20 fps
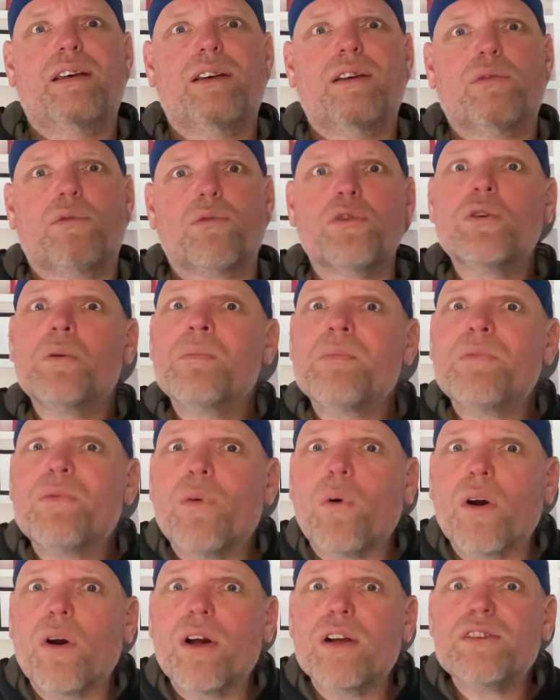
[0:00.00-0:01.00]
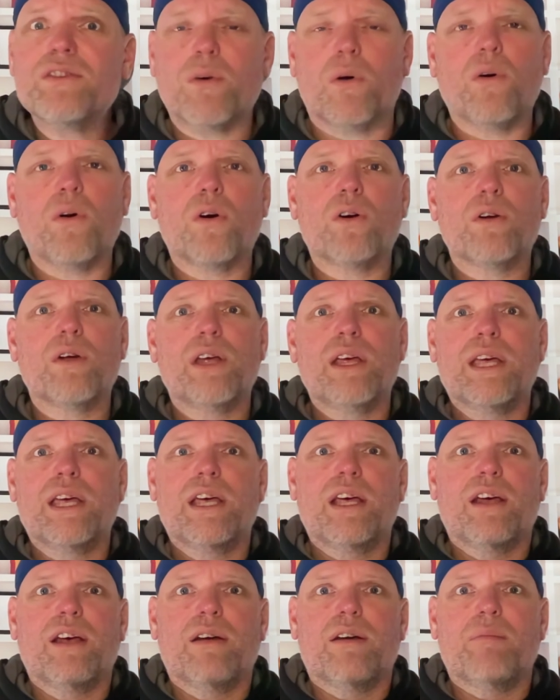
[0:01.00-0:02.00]
room for it, or
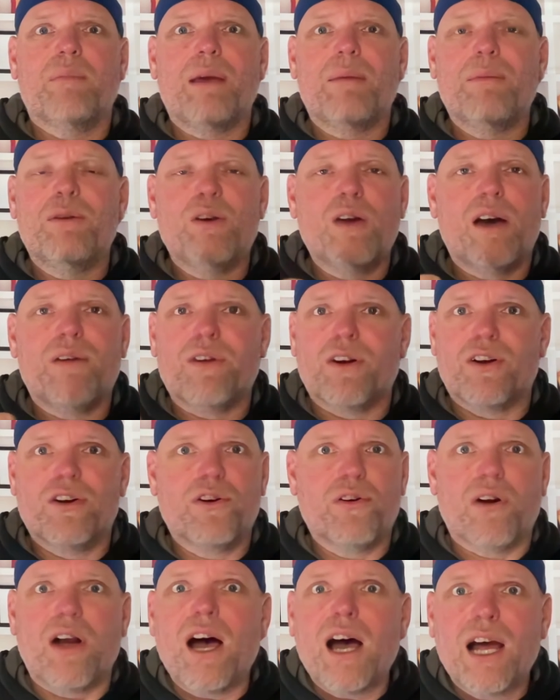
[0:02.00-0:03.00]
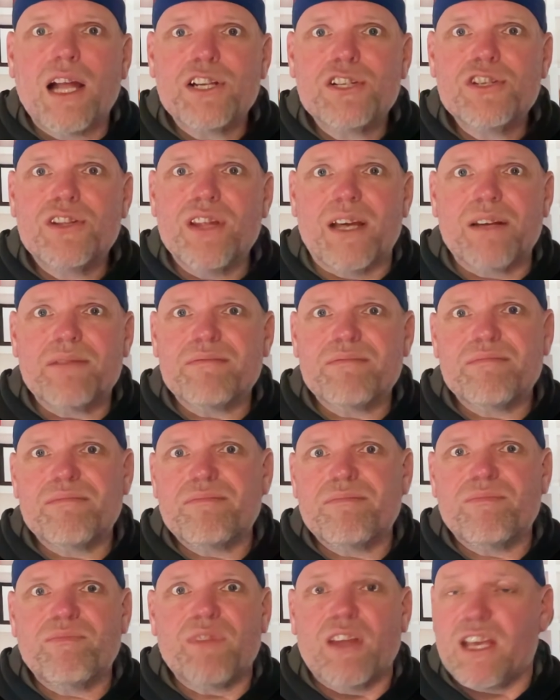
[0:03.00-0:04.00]
maybe you have a garage that
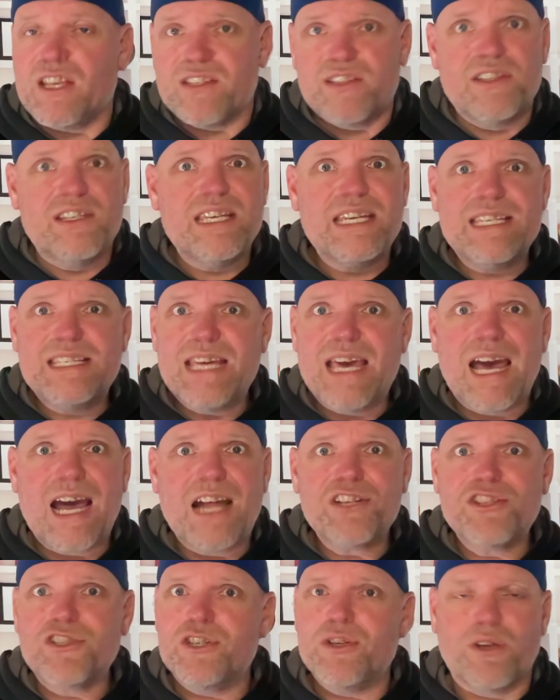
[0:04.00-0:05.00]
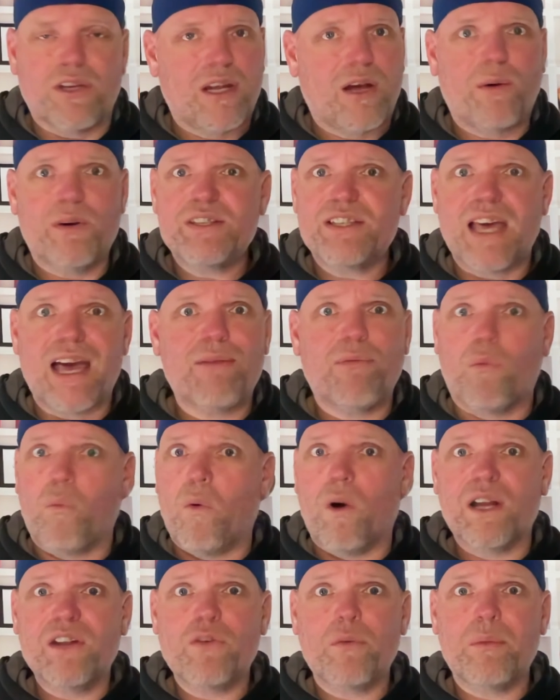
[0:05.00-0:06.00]
is detached. You could always have
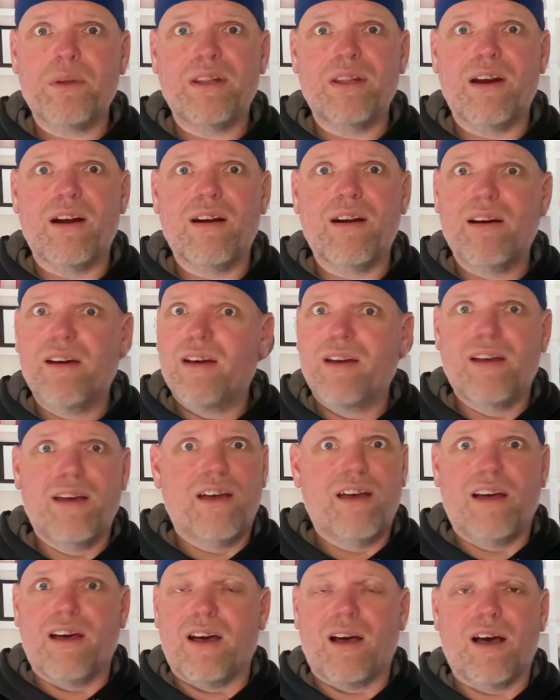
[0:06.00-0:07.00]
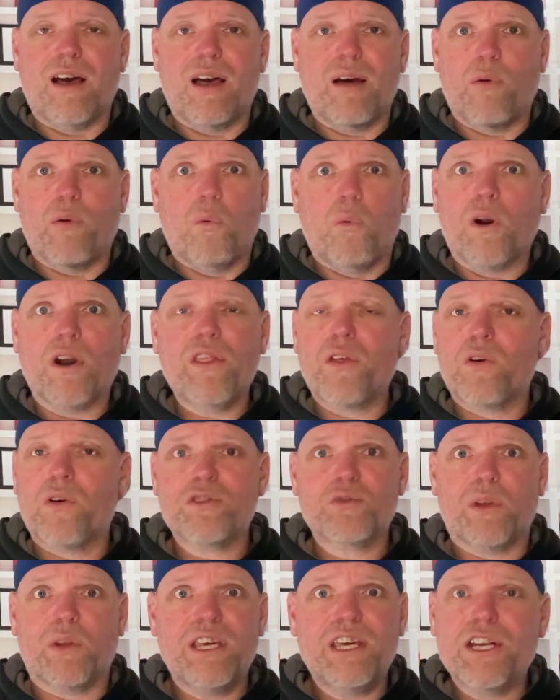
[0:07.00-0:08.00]
one of them in there. One of
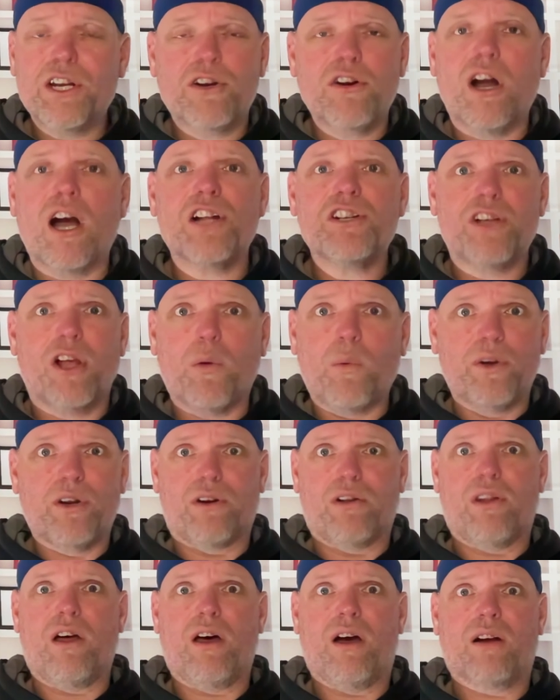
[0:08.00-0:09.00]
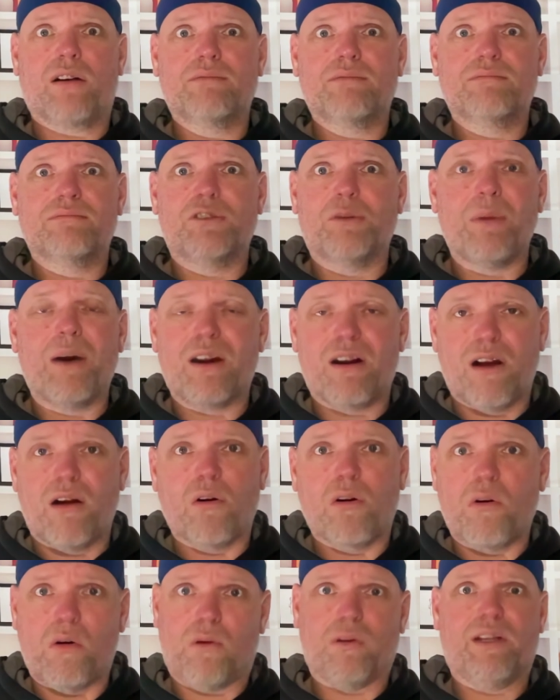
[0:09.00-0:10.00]
those will heat a garage all winter long, no matter how
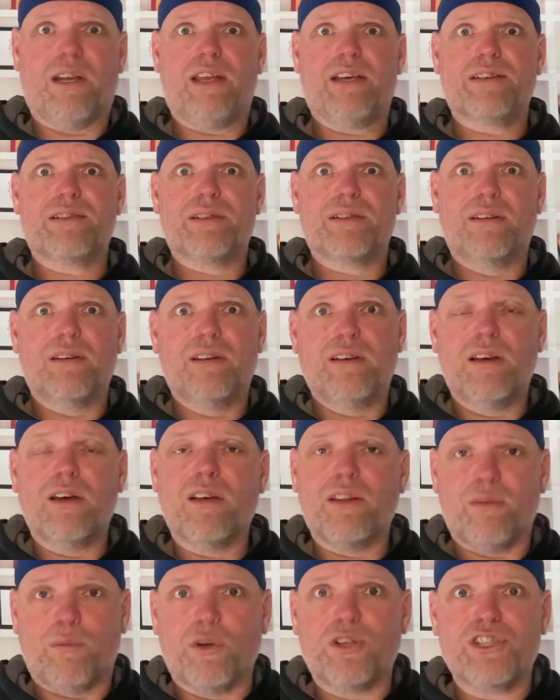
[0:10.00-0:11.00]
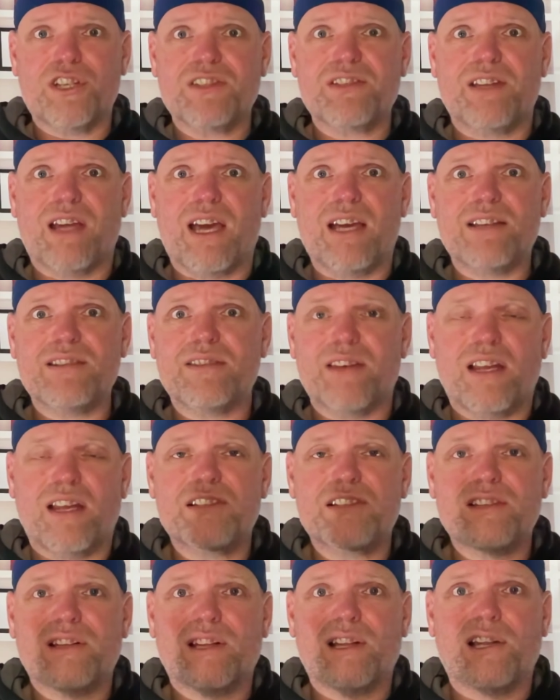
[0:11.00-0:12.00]
cold it is, which is nice. And
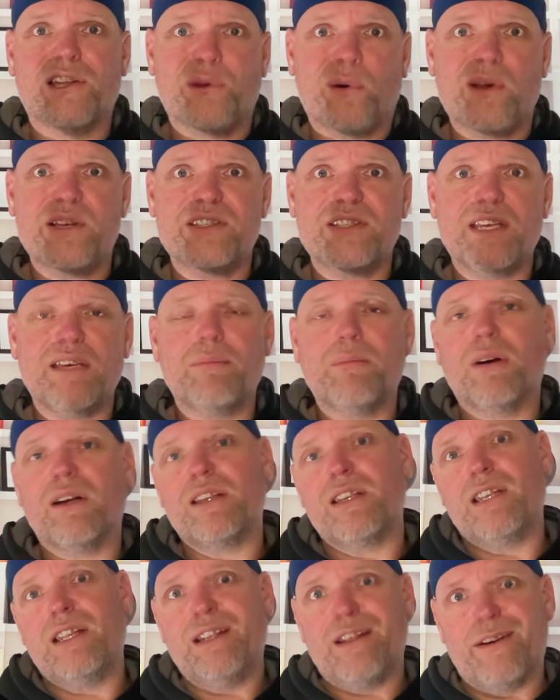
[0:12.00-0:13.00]
it's a little noisy, but you need